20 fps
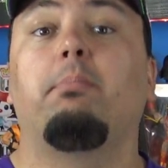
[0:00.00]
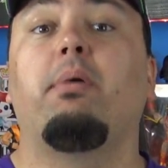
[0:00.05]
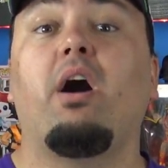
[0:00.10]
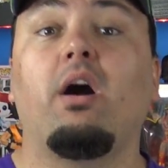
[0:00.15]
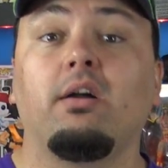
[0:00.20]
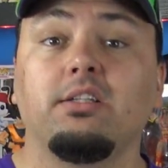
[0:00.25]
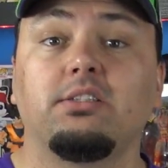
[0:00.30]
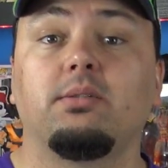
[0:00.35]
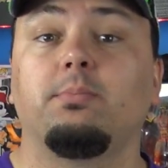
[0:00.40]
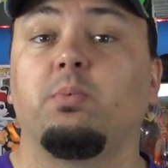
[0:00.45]

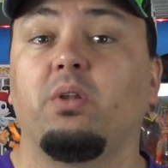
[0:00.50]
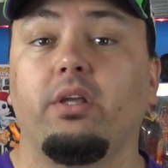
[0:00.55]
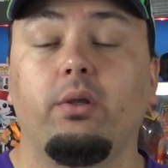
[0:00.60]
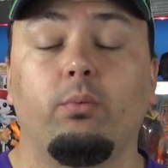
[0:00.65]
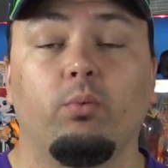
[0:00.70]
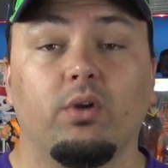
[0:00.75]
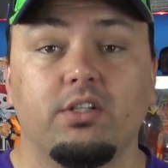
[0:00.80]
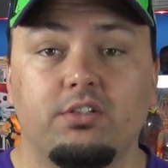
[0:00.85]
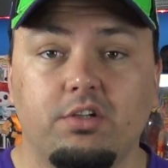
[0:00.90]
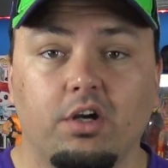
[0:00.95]
possibly
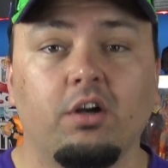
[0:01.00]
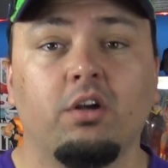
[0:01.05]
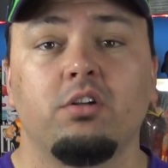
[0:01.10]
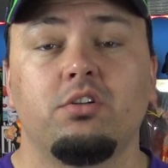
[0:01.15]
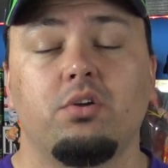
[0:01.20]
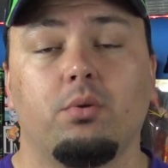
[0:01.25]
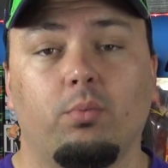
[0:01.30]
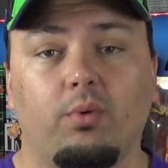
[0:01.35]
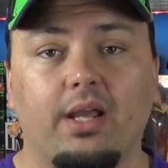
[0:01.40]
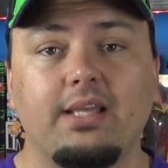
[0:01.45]
return
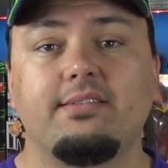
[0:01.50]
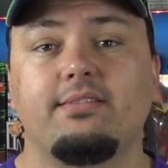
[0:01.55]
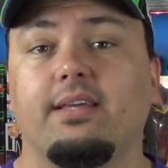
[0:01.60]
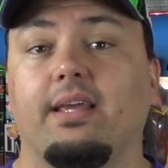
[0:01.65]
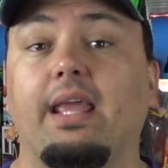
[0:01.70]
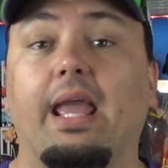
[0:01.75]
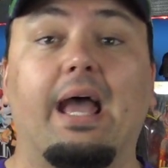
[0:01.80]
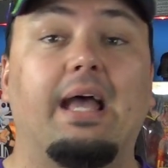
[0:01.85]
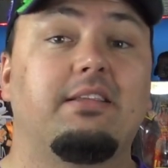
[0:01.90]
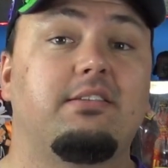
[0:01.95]
to
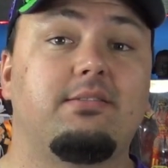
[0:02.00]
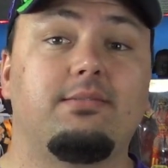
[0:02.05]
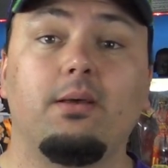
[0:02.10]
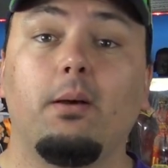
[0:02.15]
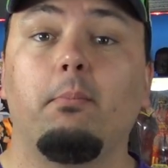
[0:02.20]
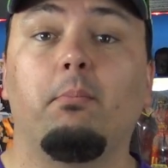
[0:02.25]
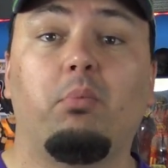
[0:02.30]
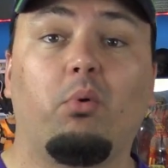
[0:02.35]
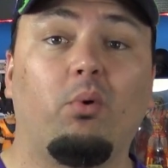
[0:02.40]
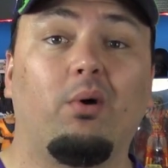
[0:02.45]
wrestling at
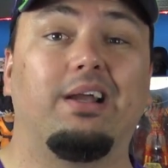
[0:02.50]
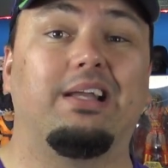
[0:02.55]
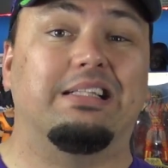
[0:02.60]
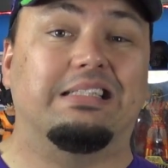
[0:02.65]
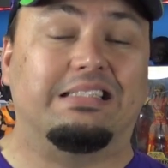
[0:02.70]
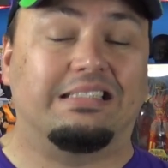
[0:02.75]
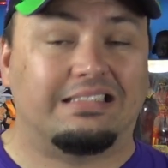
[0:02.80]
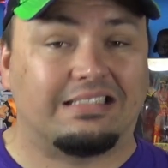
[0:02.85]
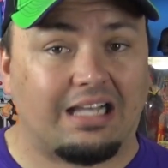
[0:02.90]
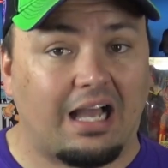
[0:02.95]
some point
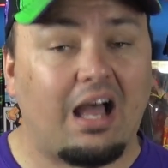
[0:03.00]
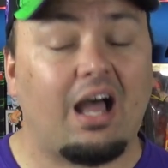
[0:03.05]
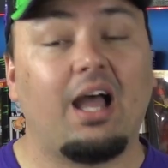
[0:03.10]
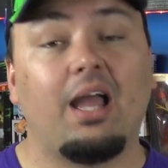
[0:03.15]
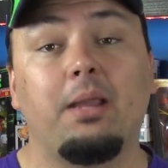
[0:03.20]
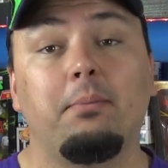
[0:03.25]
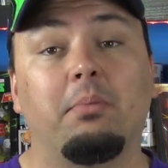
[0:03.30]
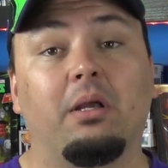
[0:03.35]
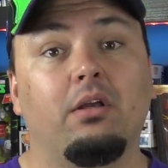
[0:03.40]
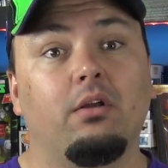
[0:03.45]
in
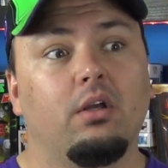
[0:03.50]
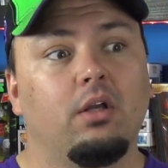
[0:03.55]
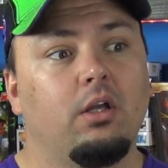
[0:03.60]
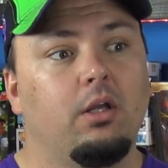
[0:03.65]
time.